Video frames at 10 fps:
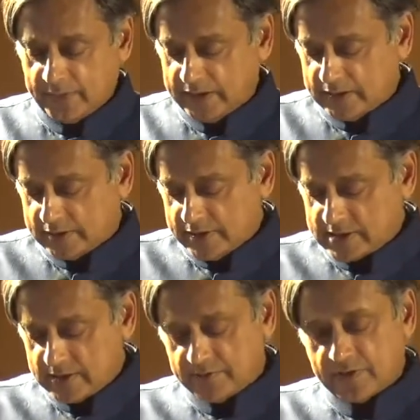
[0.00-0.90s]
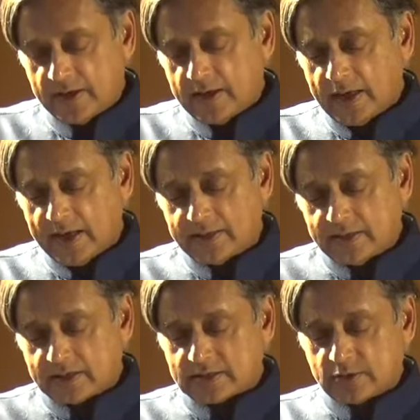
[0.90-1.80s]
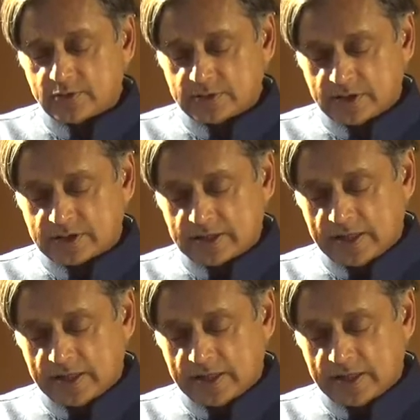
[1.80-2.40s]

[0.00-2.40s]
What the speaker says: in aggressive and exclusionist